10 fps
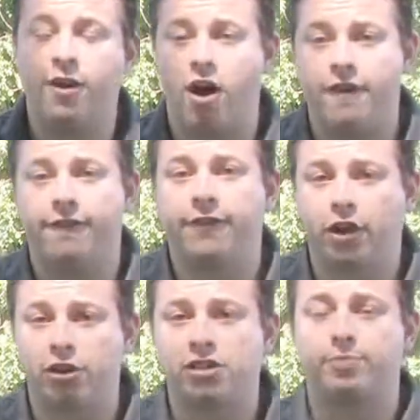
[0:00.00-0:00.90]
off
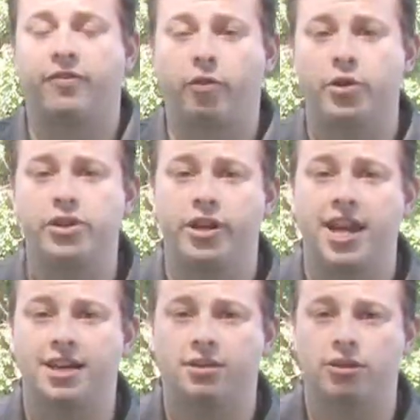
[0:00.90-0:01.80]
first before you
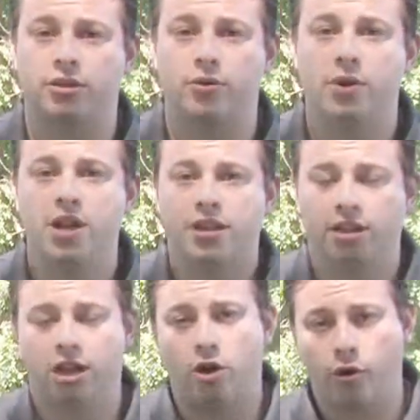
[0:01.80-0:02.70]
get into
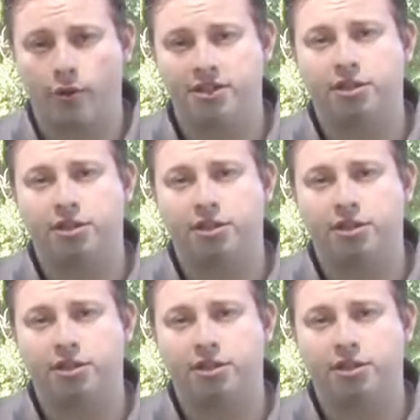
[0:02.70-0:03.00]
the lower ones.